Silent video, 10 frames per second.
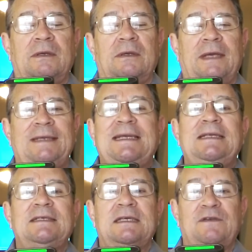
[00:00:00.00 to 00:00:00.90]

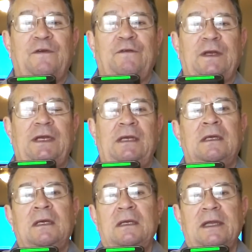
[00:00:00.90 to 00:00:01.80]
18650
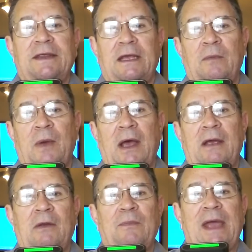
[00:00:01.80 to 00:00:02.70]
lithium
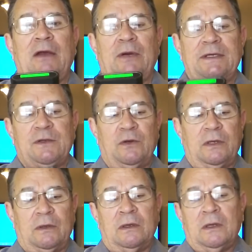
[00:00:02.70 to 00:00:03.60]
ion batteries, so you
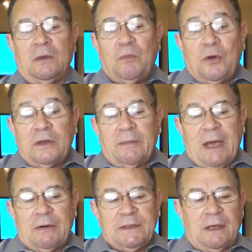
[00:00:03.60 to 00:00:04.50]
can pull the
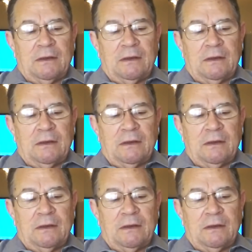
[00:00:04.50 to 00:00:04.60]
batteries out.